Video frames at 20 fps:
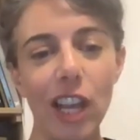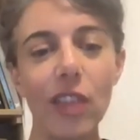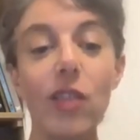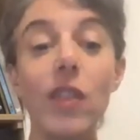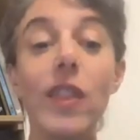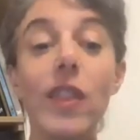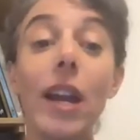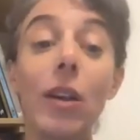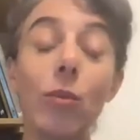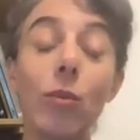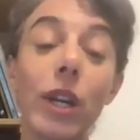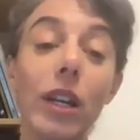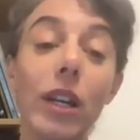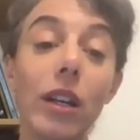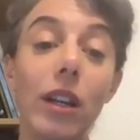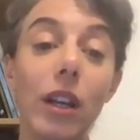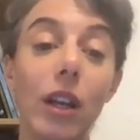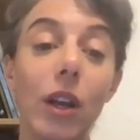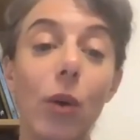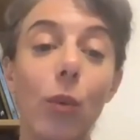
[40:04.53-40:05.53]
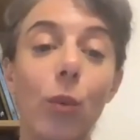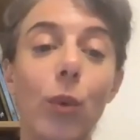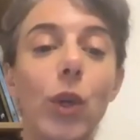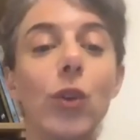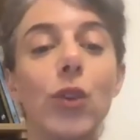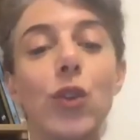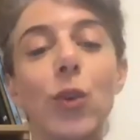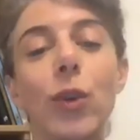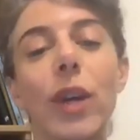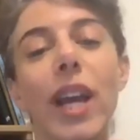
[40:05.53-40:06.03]
and then when we
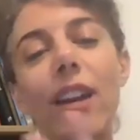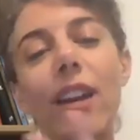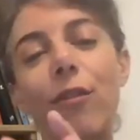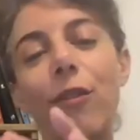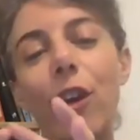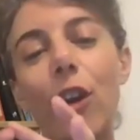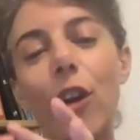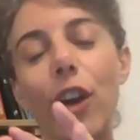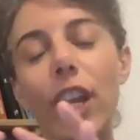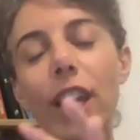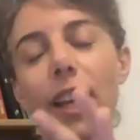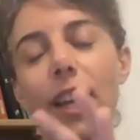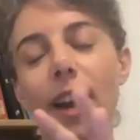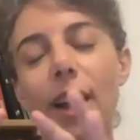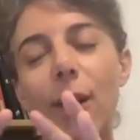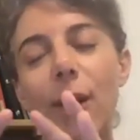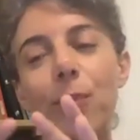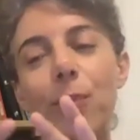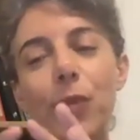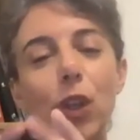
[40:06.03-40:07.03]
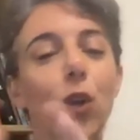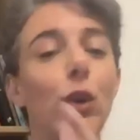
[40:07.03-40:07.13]
also get a very uh,